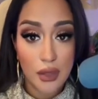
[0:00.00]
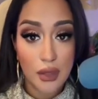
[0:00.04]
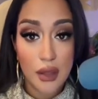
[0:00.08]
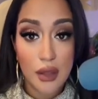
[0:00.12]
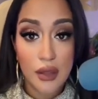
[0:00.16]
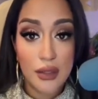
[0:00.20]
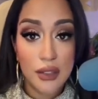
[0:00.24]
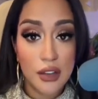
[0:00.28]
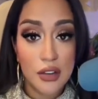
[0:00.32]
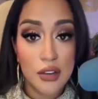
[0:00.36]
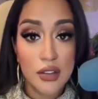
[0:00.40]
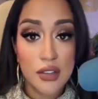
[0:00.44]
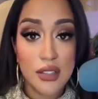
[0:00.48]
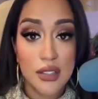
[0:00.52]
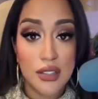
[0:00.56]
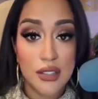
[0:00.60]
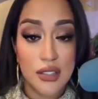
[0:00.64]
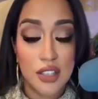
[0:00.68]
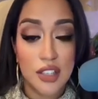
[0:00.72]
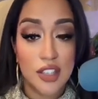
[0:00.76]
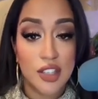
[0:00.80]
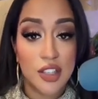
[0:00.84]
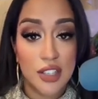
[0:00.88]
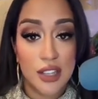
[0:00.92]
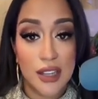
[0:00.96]
there is a
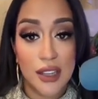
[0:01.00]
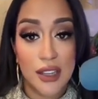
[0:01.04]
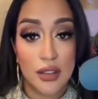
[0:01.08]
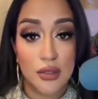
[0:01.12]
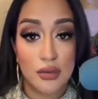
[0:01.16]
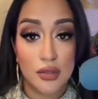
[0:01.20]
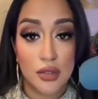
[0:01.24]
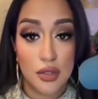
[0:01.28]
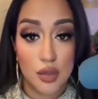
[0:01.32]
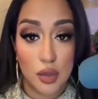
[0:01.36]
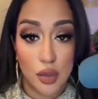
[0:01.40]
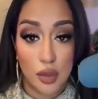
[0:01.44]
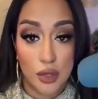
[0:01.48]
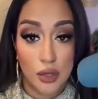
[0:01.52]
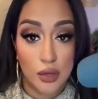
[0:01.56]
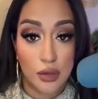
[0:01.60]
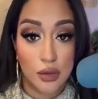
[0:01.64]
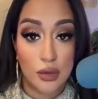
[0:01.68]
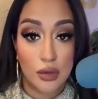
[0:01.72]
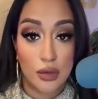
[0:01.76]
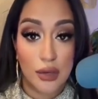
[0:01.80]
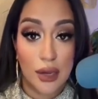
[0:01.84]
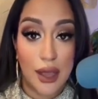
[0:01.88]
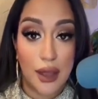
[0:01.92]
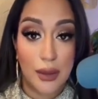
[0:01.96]
such thing of soil
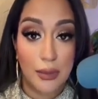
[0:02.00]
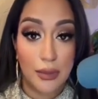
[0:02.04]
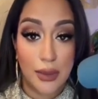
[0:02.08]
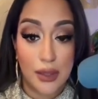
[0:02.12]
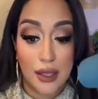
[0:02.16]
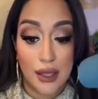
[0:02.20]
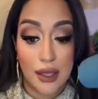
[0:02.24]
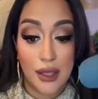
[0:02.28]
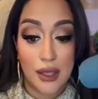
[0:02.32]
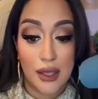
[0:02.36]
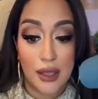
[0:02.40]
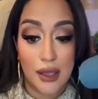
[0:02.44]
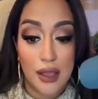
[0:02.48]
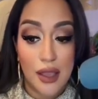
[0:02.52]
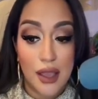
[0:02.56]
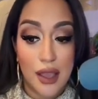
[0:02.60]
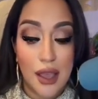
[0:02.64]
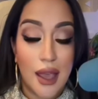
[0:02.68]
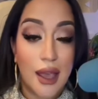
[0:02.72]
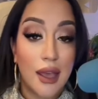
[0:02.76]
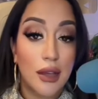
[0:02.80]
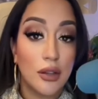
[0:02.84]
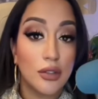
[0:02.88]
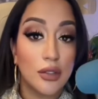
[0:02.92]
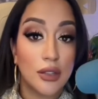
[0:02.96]
not being
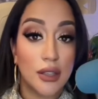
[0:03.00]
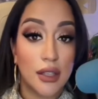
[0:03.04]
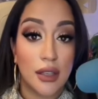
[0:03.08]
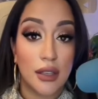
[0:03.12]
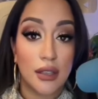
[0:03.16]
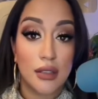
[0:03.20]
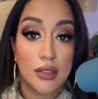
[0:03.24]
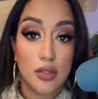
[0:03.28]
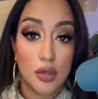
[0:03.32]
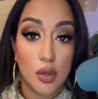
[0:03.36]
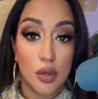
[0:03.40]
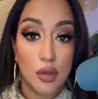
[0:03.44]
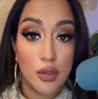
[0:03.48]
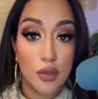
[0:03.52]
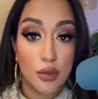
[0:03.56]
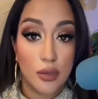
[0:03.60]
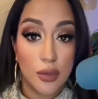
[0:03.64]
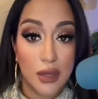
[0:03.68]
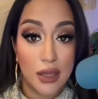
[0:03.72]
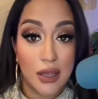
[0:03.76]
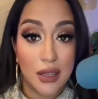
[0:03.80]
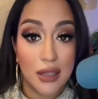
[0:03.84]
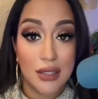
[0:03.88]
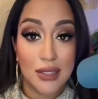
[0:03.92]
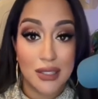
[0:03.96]
healthy, soil
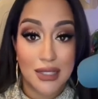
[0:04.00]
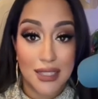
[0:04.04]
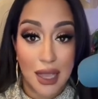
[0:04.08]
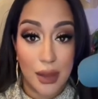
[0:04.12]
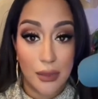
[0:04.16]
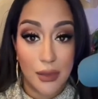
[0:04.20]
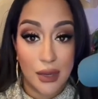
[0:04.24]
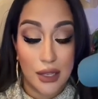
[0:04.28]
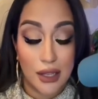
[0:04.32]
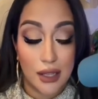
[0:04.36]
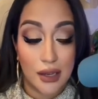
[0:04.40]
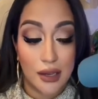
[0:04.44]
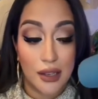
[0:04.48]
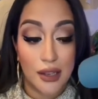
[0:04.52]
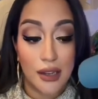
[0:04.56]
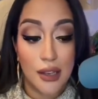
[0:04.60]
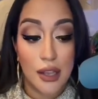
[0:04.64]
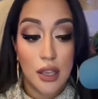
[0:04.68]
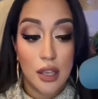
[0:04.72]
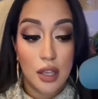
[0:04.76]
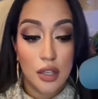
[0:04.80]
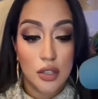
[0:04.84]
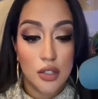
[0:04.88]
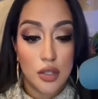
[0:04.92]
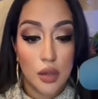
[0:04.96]
being contaminated.
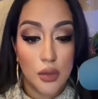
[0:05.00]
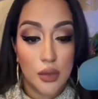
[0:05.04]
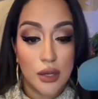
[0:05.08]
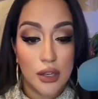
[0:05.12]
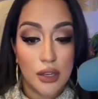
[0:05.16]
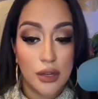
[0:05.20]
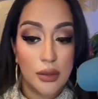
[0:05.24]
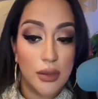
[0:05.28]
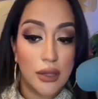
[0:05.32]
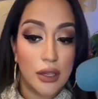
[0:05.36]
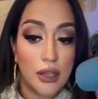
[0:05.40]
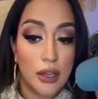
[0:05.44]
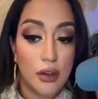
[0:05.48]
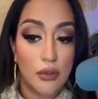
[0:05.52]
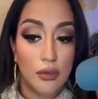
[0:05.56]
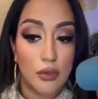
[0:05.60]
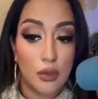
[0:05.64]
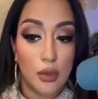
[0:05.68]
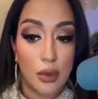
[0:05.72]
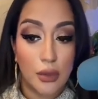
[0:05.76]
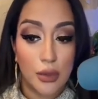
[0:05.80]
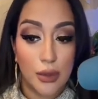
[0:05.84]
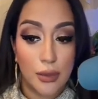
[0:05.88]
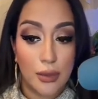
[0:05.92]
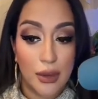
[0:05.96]
So we need to be careful
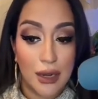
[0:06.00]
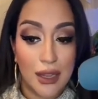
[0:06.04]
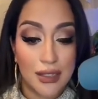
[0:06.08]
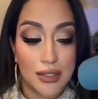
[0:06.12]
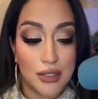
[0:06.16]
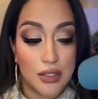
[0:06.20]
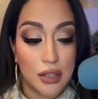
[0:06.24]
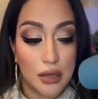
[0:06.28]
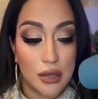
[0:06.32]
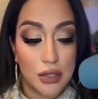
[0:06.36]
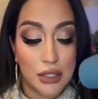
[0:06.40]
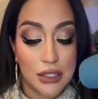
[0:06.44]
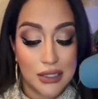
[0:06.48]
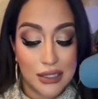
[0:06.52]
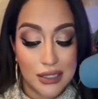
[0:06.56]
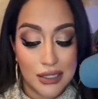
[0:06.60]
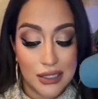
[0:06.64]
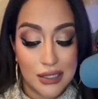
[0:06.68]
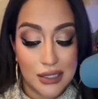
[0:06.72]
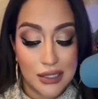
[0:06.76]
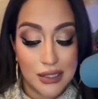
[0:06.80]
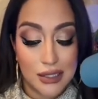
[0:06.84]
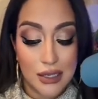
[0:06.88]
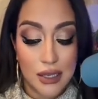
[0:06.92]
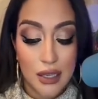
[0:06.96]
where we plant our
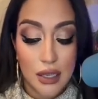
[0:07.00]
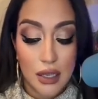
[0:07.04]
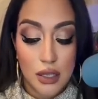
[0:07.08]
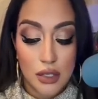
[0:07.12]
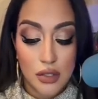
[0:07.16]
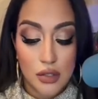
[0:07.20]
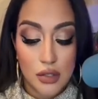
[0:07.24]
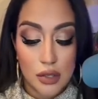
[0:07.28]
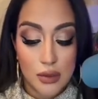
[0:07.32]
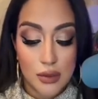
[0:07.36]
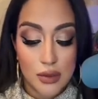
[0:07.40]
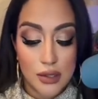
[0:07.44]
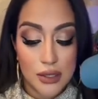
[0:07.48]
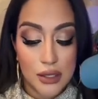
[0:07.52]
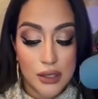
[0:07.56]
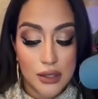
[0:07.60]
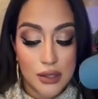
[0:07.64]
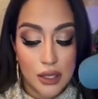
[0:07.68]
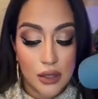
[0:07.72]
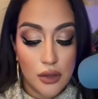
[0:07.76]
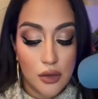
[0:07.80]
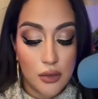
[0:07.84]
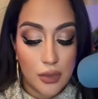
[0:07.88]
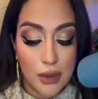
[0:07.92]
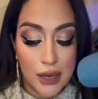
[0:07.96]
seeds. So I'm seeing that
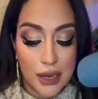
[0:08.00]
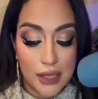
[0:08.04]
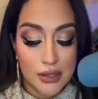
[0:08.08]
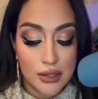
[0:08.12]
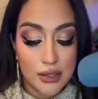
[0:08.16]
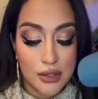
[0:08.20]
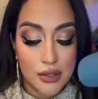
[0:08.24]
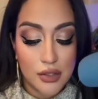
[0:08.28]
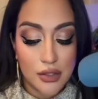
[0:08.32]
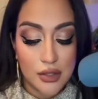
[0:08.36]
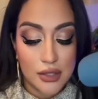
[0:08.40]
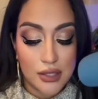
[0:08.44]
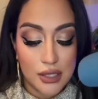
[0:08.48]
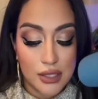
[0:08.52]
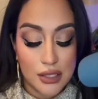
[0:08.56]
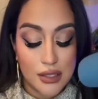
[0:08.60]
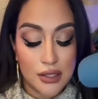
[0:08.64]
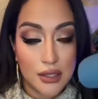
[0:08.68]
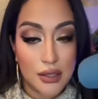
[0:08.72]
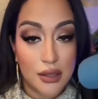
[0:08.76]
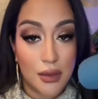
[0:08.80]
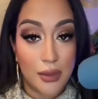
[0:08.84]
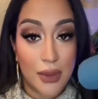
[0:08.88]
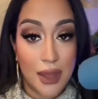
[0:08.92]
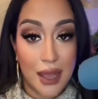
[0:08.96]
you planted your seeds in
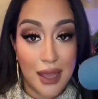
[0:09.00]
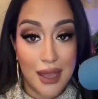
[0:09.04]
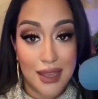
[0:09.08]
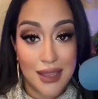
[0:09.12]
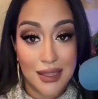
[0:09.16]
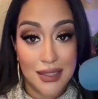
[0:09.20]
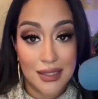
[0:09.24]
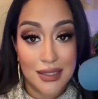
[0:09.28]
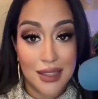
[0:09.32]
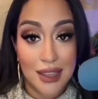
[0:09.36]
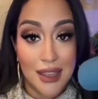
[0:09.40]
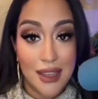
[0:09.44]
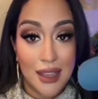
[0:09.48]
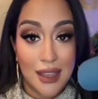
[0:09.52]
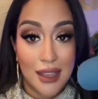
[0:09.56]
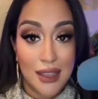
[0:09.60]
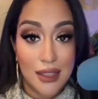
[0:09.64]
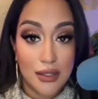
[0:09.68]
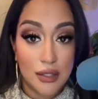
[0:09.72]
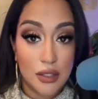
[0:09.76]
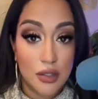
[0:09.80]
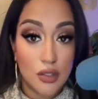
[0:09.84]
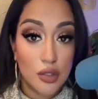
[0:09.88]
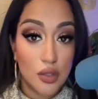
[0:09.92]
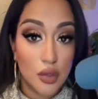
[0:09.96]
the past in
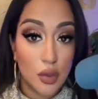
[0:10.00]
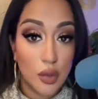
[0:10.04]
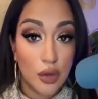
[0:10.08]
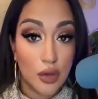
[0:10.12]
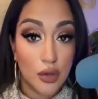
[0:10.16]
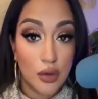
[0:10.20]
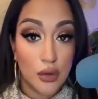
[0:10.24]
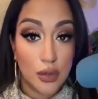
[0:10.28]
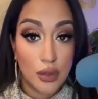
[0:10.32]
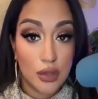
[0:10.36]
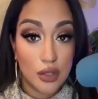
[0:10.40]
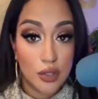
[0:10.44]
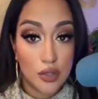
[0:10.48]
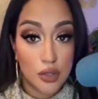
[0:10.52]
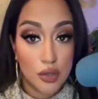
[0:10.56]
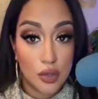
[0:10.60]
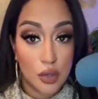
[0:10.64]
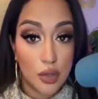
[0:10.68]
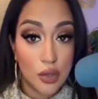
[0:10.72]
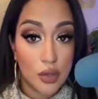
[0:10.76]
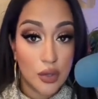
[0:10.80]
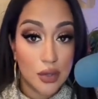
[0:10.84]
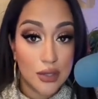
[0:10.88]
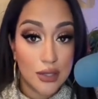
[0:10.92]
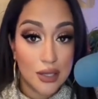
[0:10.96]
this soil, but the
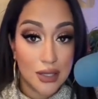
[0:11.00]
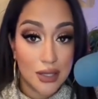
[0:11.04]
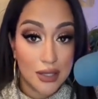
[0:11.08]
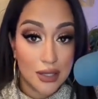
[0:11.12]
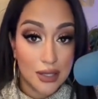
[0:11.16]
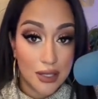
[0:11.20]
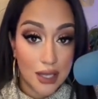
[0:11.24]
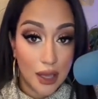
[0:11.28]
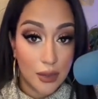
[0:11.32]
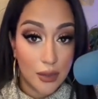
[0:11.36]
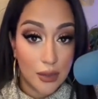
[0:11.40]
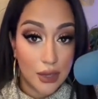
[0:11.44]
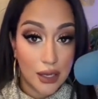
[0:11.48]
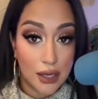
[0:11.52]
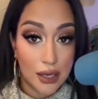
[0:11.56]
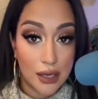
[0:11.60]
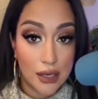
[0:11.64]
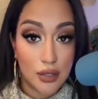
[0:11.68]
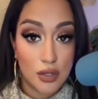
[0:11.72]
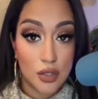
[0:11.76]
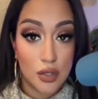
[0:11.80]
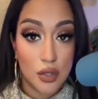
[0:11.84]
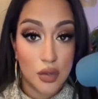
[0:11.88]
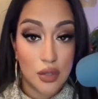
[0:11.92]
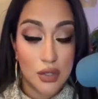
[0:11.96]
soil is contaminated.
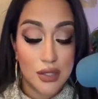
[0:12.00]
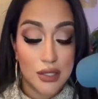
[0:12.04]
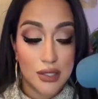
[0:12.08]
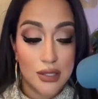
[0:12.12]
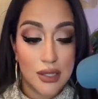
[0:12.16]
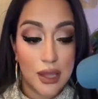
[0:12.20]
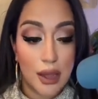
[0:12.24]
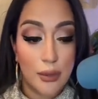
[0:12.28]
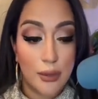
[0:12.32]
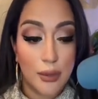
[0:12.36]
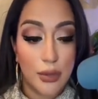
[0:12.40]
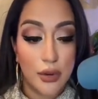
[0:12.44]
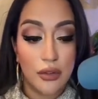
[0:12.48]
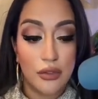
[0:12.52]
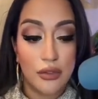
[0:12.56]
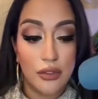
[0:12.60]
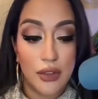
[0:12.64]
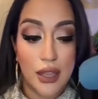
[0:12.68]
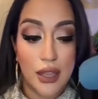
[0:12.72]
So it's not birthing